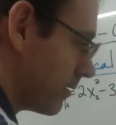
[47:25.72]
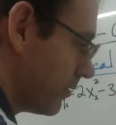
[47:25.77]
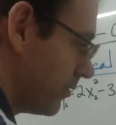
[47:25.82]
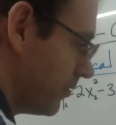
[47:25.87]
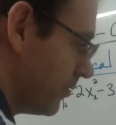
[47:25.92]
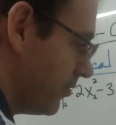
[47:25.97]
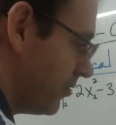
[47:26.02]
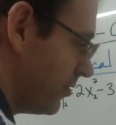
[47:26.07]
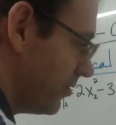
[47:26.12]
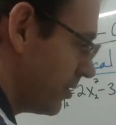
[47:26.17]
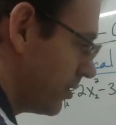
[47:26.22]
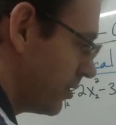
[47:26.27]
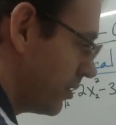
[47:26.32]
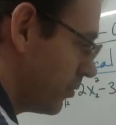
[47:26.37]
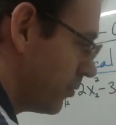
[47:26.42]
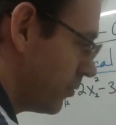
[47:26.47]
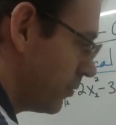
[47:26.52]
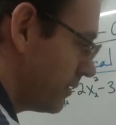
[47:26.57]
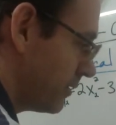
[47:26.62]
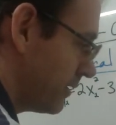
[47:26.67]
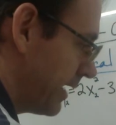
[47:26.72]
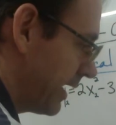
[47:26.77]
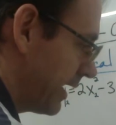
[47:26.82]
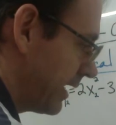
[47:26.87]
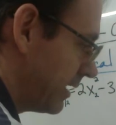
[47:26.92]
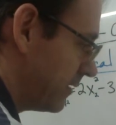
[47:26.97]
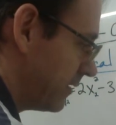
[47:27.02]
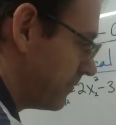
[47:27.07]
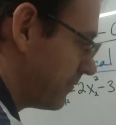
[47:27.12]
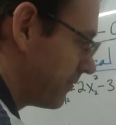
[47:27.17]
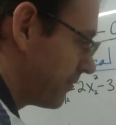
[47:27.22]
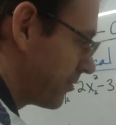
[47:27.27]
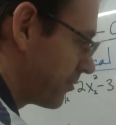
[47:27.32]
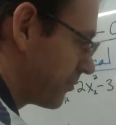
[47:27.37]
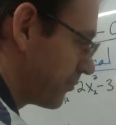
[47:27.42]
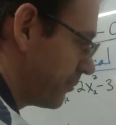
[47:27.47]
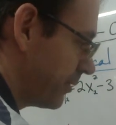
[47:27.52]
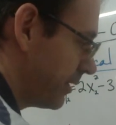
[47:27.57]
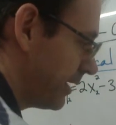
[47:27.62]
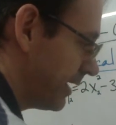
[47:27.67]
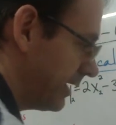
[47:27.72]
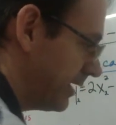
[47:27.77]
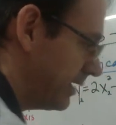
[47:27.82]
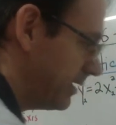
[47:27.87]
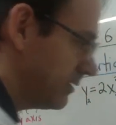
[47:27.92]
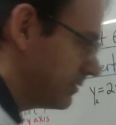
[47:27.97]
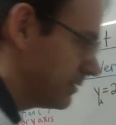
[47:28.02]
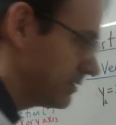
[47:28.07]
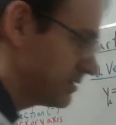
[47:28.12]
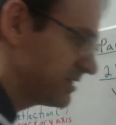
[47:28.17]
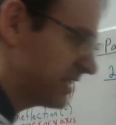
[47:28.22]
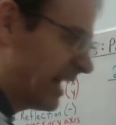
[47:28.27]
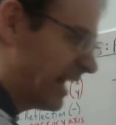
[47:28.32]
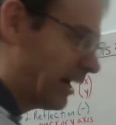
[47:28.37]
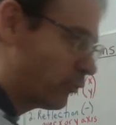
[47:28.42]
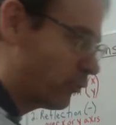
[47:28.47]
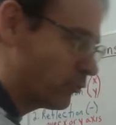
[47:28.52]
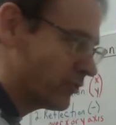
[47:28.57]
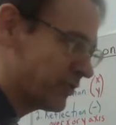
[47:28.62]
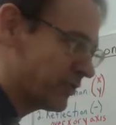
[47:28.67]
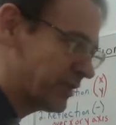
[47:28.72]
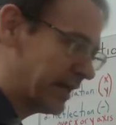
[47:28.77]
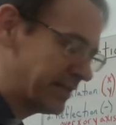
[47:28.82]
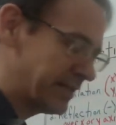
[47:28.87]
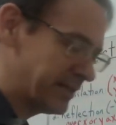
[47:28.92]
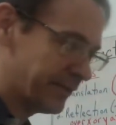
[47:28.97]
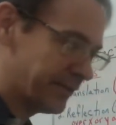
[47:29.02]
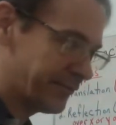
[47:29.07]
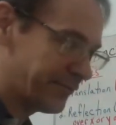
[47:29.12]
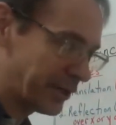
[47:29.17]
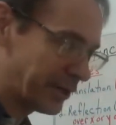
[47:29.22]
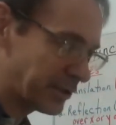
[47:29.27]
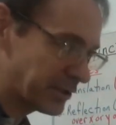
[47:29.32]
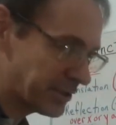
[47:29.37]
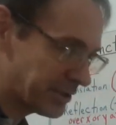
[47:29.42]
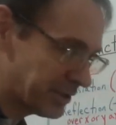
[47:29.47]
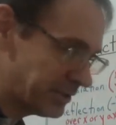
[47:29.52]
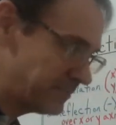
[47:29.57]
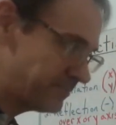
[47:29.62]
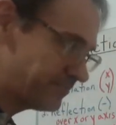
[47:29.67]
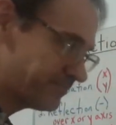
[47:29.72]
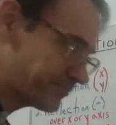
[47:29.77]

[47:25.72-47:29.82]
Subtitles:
0, -3, outside the function.